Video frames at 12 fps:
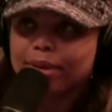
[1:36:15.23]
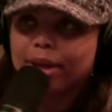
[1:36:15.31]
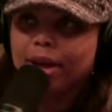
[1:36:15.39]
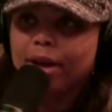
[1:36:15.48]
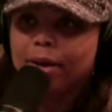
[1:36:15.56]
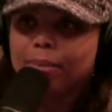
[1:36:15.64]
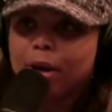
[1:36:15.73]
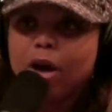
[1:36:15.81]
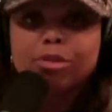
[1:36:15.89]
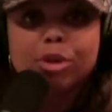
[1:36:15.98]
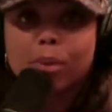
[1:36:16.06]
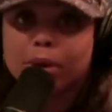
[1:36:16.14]
Um,
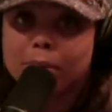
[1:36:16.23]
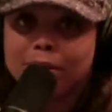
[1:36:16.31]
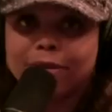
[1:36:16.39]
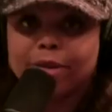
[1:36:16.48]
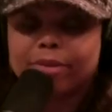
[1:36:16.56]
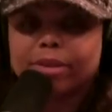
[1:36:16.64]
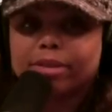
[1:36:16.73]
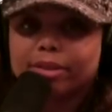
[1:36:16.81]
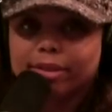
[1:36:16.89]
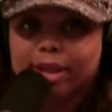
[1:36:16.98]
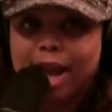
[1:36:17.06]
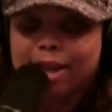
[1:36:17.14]
also one of my favorite
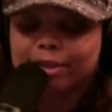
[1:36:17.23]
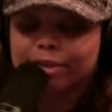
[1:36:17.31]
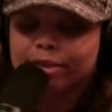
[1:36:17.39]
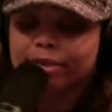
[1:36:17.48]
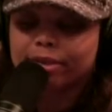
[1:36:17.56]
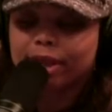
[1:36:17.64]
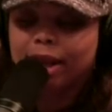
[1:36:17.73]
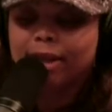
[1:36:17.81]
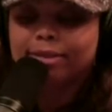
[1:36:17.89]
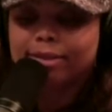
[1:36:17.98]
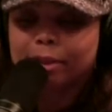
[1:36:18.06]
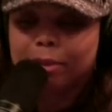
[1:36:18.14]
actors. I
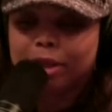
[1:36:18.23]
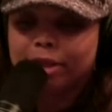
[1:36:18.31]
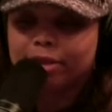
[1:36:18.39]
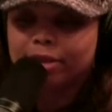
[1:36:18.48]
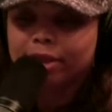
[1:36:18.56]
committed